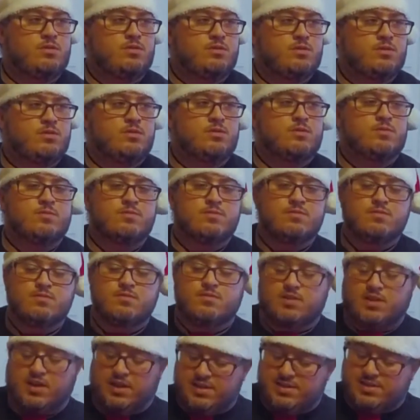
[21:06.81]
Okay.
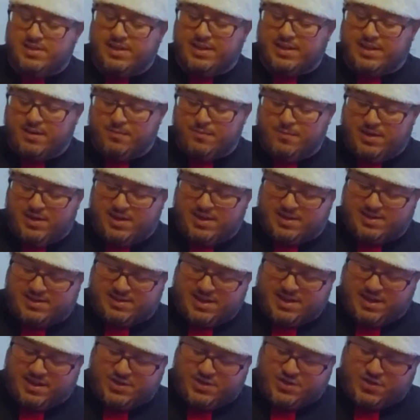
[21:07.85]
Because he can be
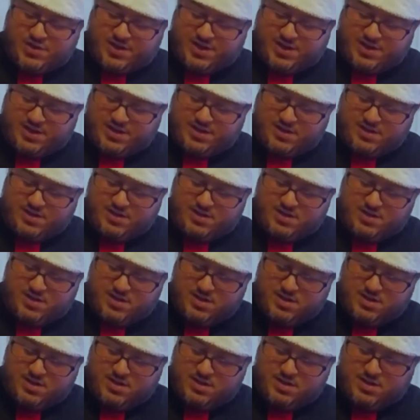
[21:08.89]
eccentric,
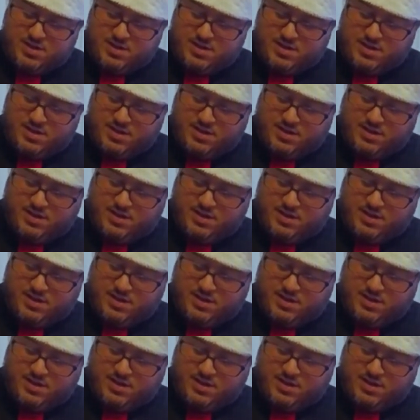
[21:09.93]
he